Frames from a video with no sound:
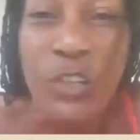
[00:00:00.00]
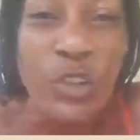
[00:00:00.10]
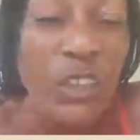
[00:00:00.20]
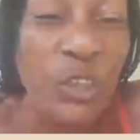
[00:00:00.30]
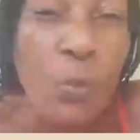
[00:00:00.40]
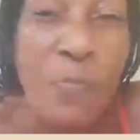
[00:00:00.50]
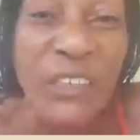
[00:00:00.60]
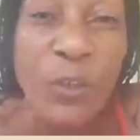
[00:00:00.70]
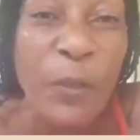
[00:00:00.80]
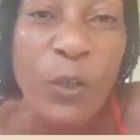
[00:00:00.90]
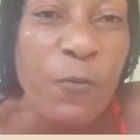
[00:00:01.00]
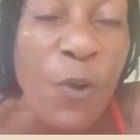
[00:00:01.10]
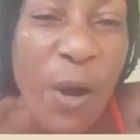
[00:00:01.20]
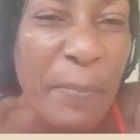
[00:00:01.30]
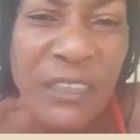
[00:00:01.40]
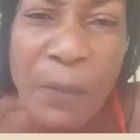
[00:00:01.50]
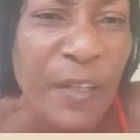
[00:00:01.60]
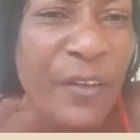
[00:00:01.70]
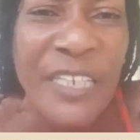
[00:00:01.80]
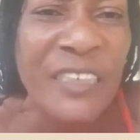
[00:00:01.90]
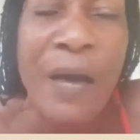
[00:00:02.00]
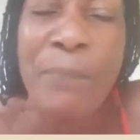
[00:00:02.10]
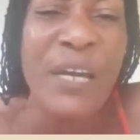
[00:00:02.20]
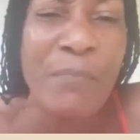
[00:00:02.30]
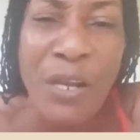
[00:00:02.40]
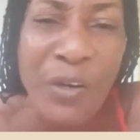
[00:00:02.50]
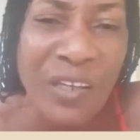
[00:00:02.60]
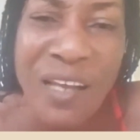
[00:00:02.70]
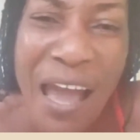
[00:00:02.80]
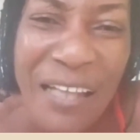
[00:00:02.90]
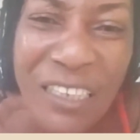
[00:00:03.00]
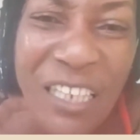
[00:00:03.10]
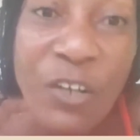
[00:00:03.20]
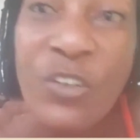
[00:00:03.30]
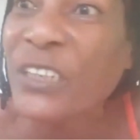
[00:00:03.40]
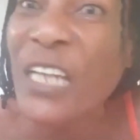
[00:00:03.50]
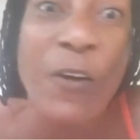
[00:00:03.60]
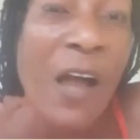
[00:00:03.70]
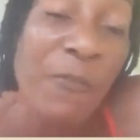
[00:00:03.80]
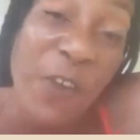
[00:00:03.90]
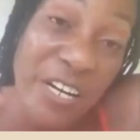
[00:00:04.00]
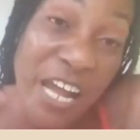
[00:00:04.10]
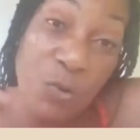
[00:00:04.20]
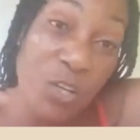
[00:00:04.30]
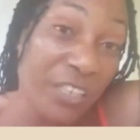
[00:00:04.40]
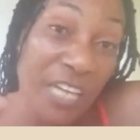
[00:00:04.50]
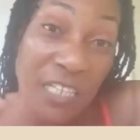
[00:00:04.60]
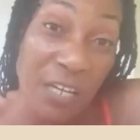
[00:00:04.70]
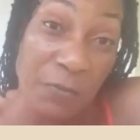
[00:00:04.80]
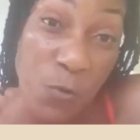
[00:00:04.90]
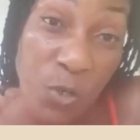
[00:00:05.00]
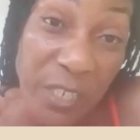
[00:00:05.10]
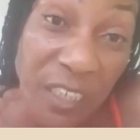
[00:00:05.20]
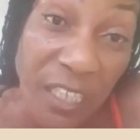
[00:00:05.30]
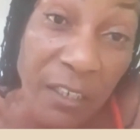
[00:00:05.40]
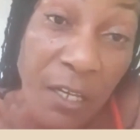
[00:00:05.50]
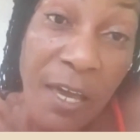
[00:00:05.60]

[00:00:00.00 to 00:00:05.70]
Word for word: Just mix up like a flour, mix up like a this and bake blood clot cake. When you see a foreigner one you can't take for full cake.